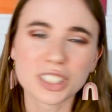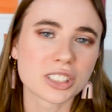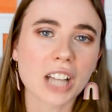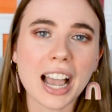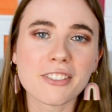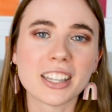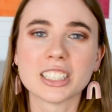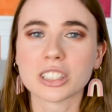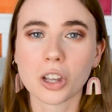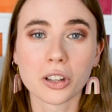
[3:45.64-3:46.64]
Just dive in
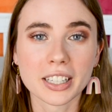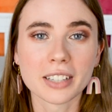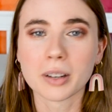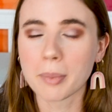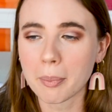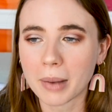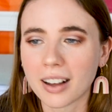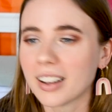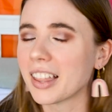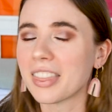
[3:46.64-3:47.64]
it slowly. Remember,
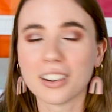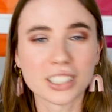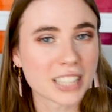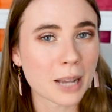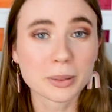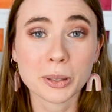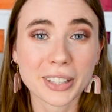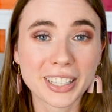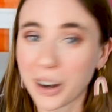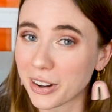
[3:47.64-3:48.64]
there is
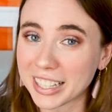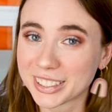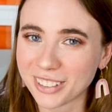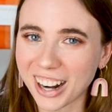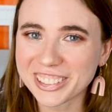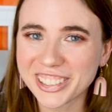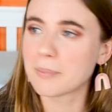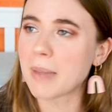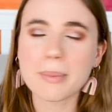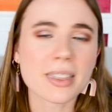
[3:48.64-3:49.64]
absolutely no need to rush.
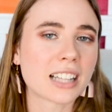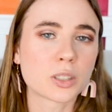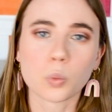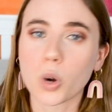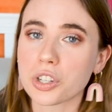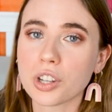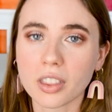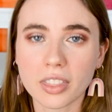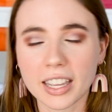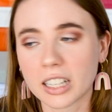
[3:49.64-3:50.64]
Maybe that's
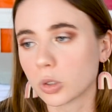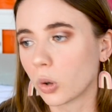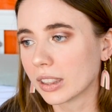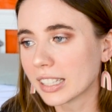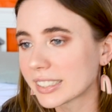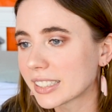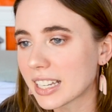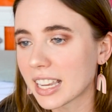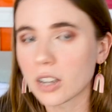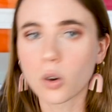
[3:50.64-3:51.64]
watching things or
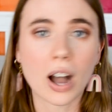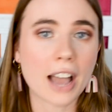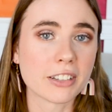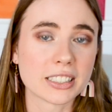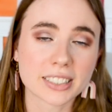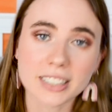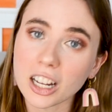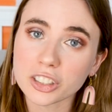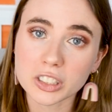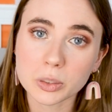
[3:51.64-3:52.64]
listening or having
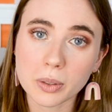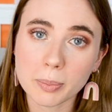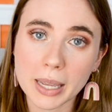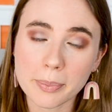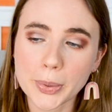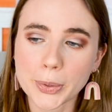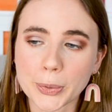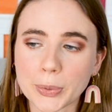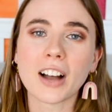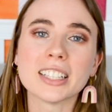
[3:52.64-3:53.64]
discussions with
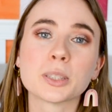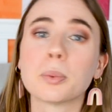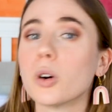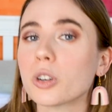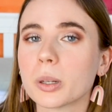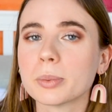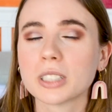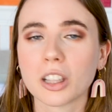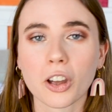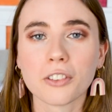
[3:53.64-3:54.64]
people. Find support groups
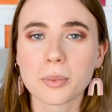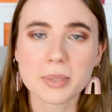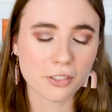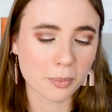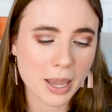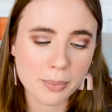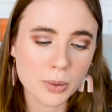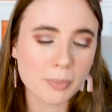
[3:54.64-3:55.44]
to learn from different people.